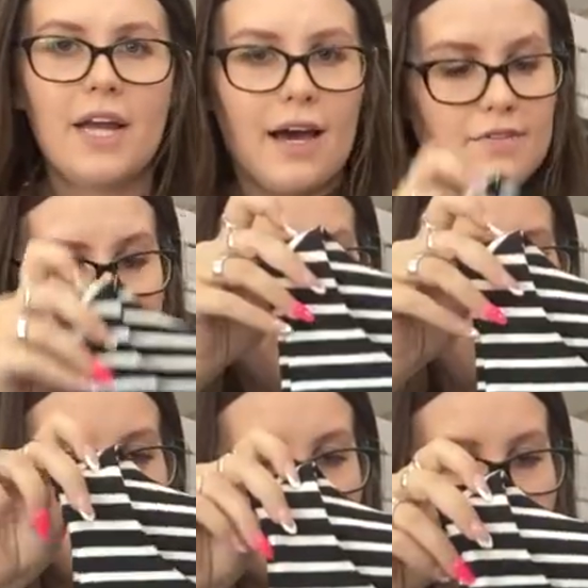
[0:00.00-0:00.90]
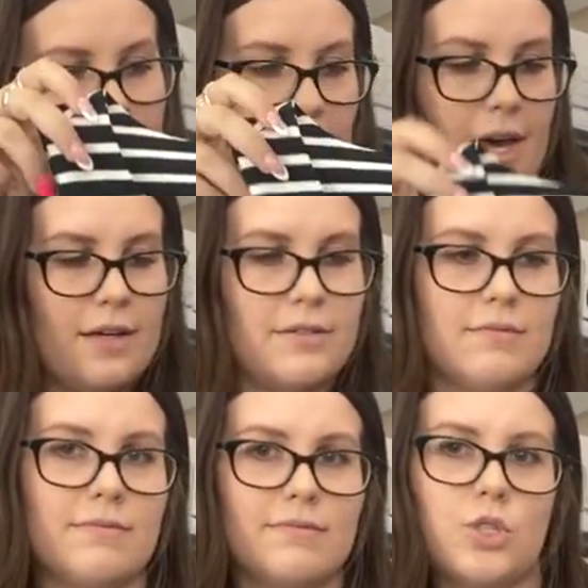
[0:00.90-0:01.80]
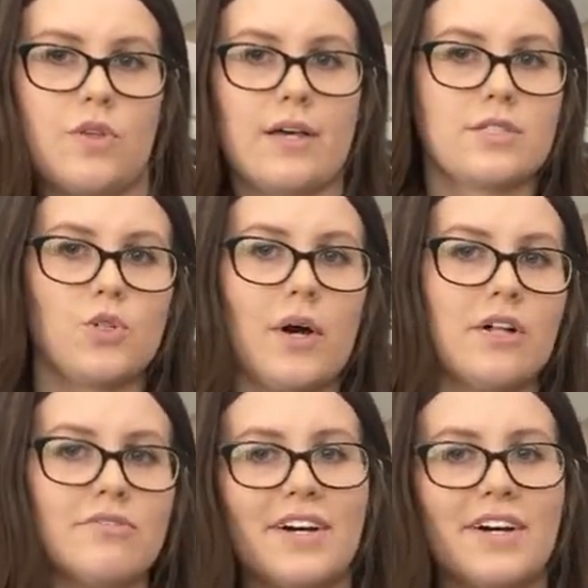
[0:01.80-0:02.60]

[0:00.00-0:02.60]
out of style, a little bit like 2012,